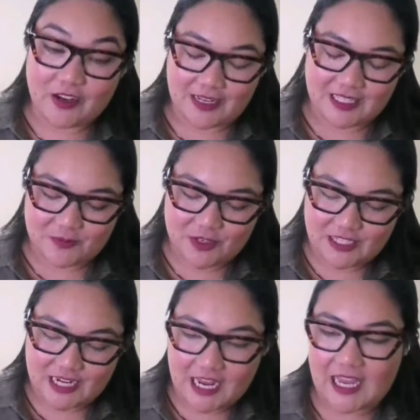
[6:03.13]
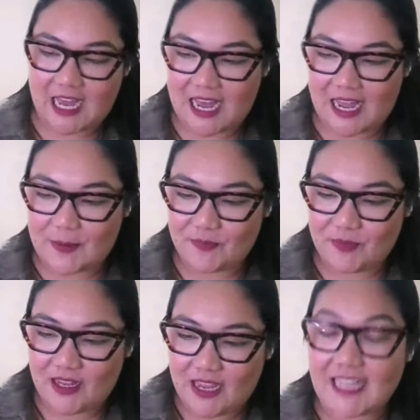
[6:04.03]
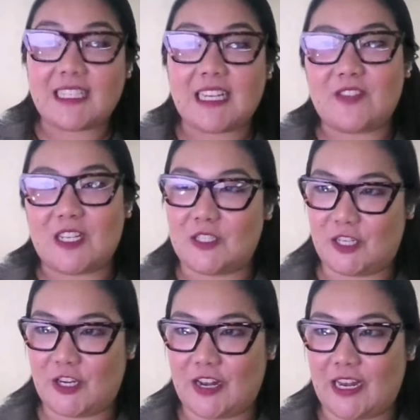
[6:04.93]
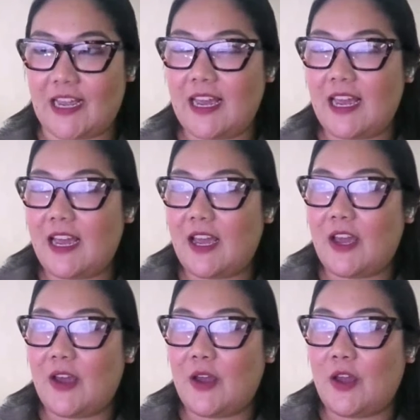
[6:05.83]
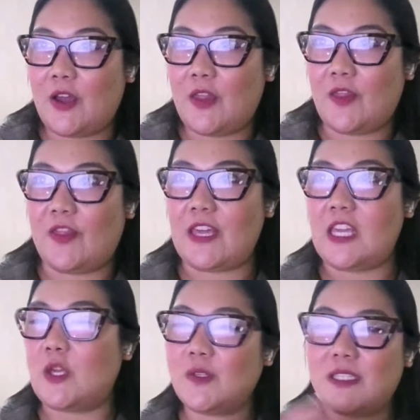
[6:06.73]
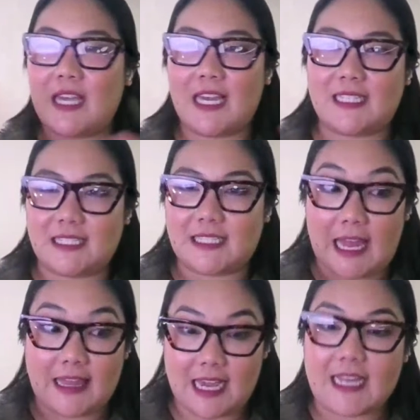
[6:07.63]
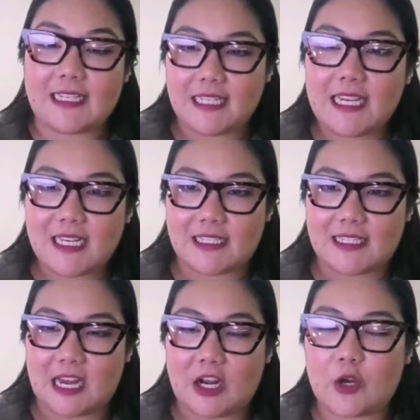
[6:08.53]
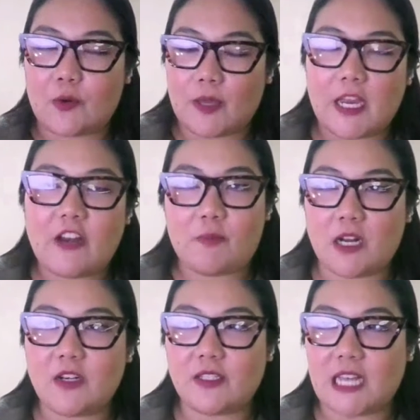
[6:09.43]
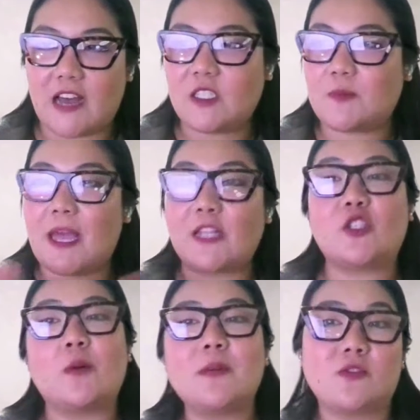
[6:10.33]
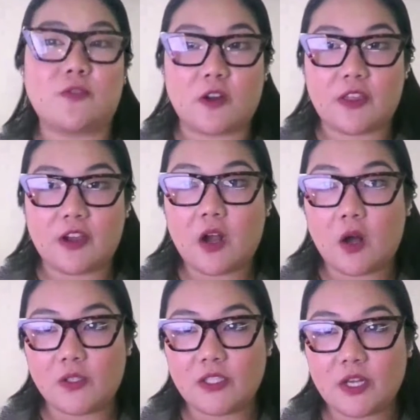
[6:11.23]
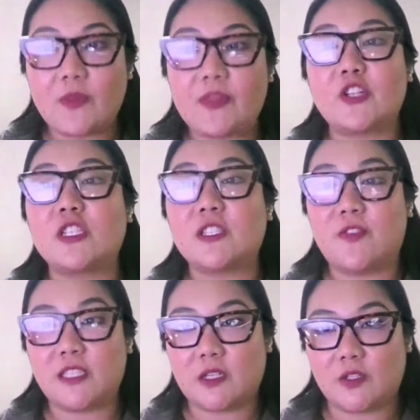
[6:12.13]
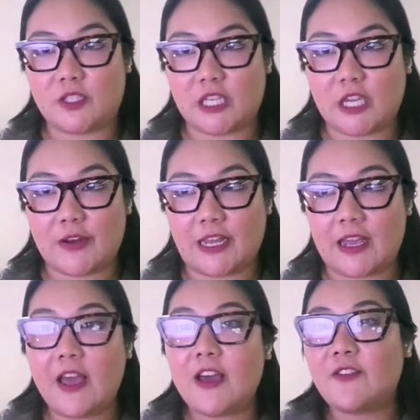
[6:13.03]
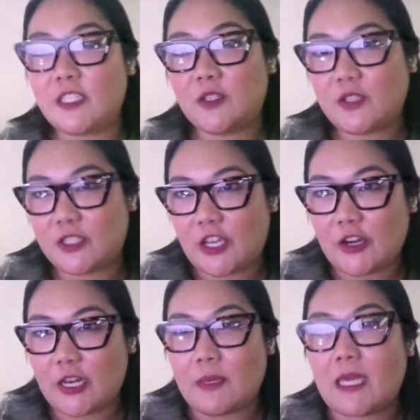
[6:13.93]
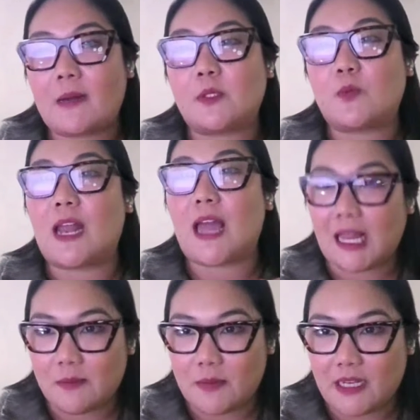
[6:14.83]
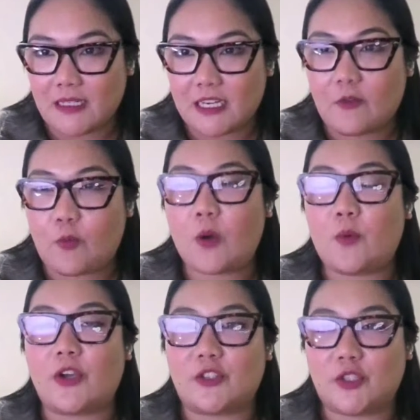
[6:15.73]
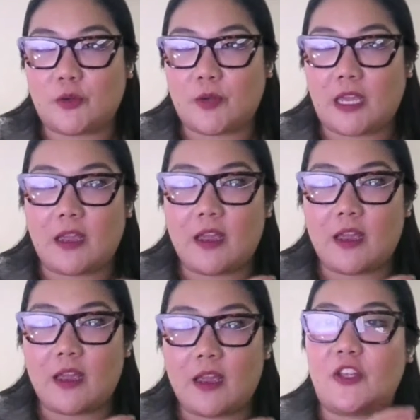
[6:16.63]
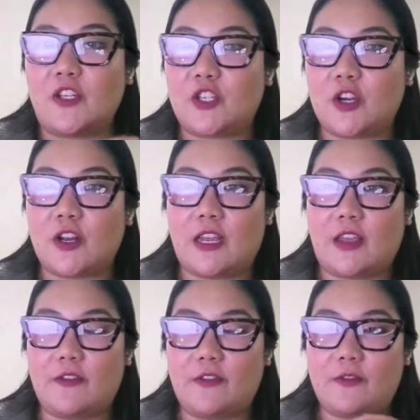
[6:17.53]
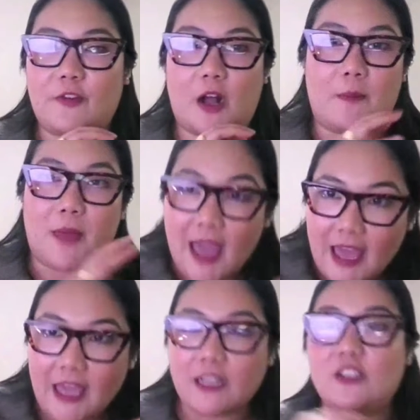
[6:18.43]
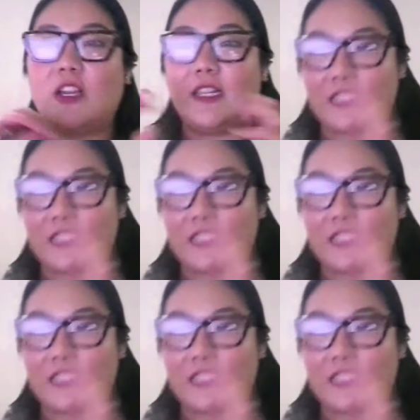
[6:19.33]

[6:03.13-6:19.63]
with our customers in A I and safety and security, the use cases and the ideas that our creative partners have span so much further also than just physical security. Physical security becomes one element of what we are doing on the journey from edge